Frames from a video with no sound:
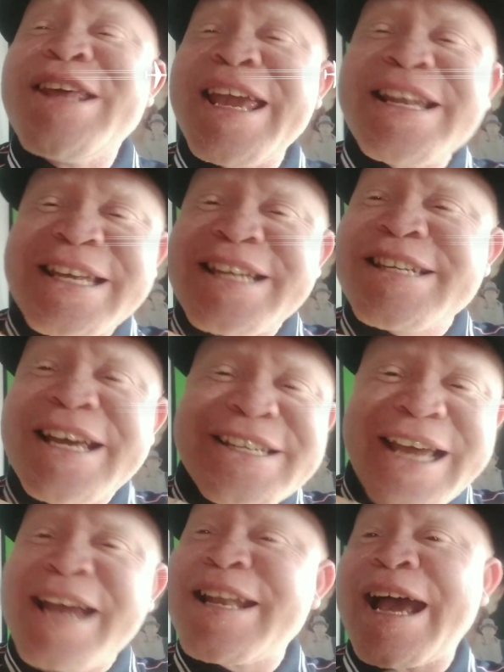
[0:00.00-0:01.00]
It
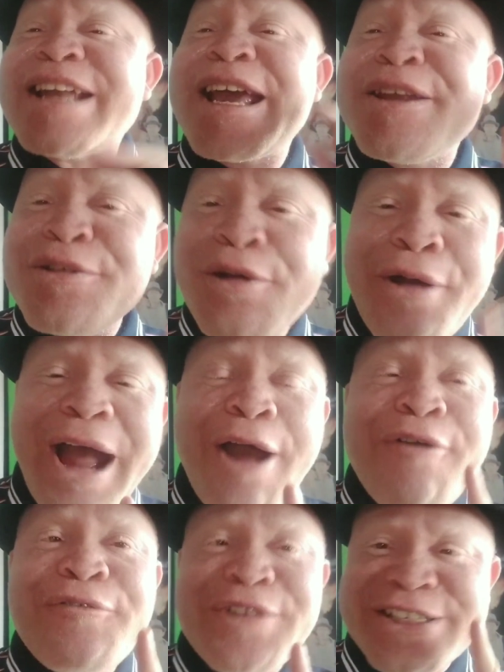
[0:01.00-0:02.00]
can, and I know
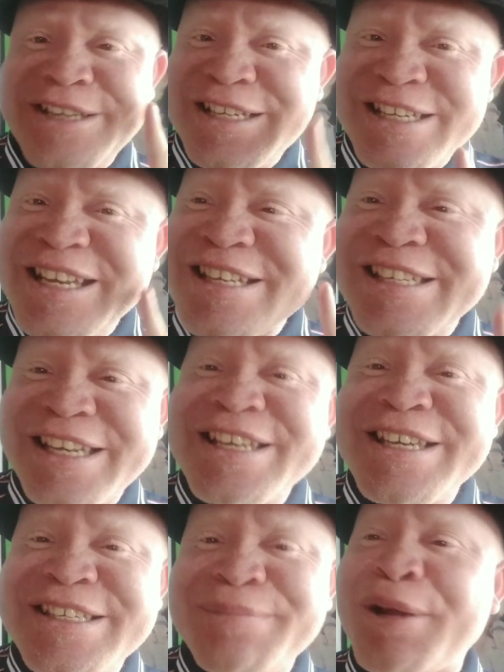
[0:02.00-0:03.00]
how frustrating it
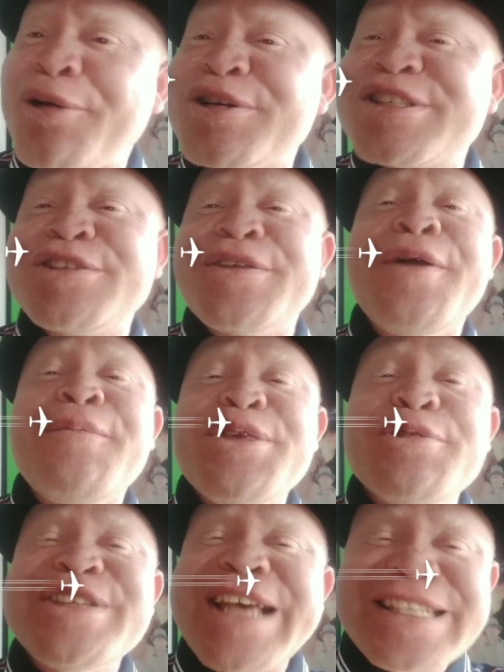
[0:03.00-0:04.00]
is because
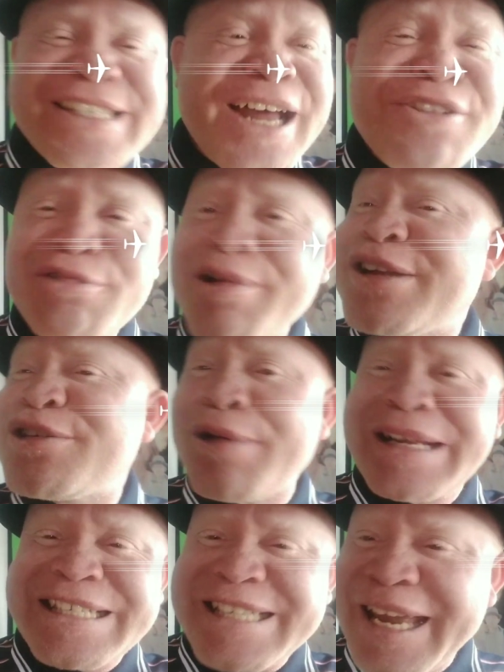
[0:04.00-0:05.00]
you just can't wait, you
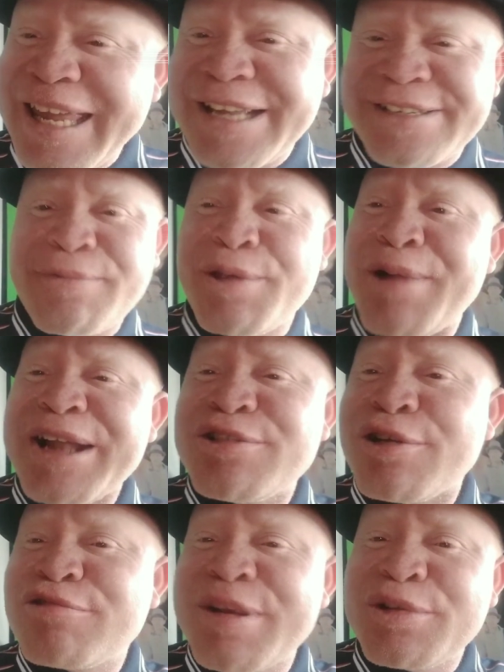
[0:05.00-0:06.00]
are tired. You want
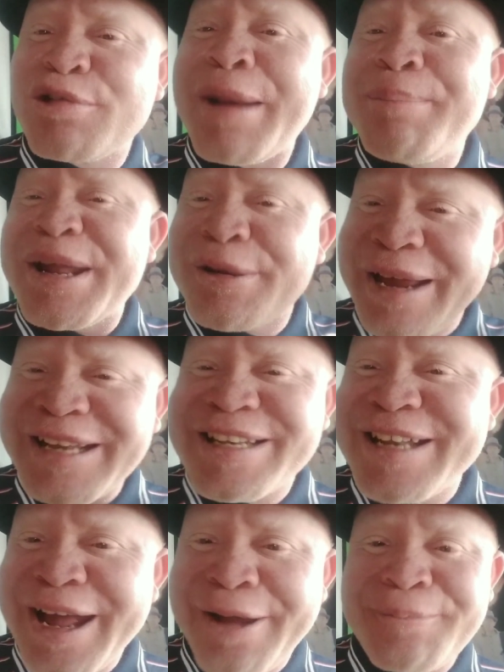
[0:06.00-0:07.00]
your dream to happen right
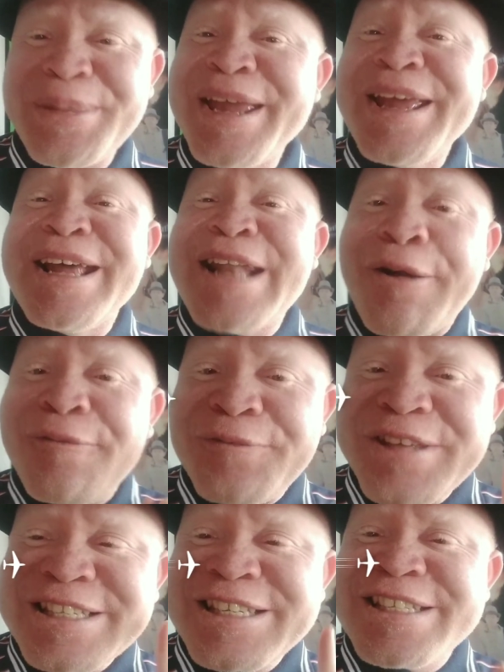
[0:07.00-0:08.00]
now. Now,
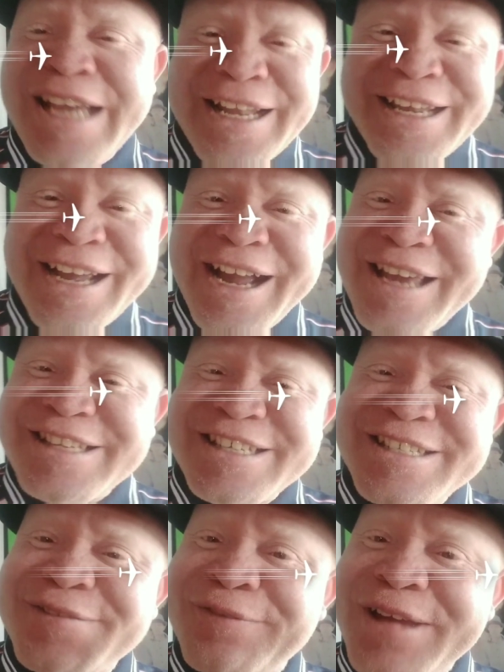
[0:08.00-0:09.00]
this journey, guys,
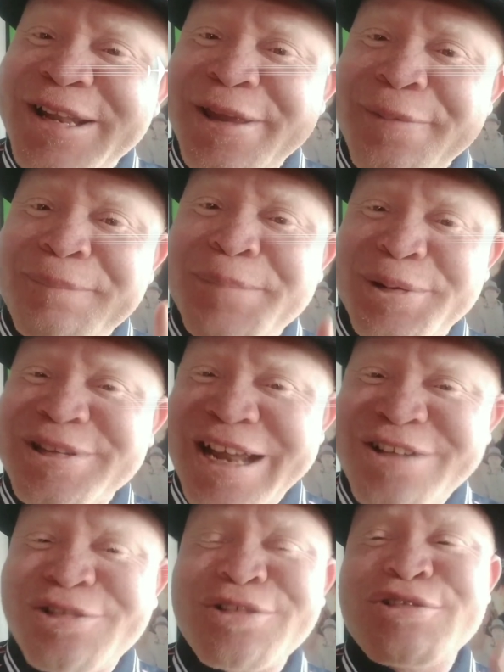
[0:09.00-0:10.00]
is very
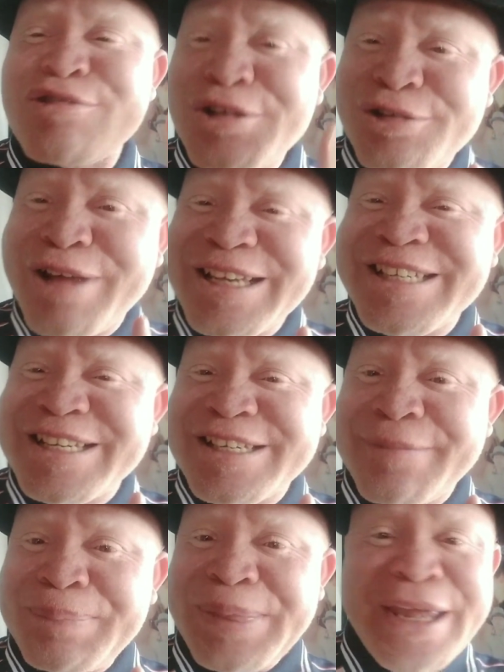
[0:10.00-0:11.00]
important. So don't rush it.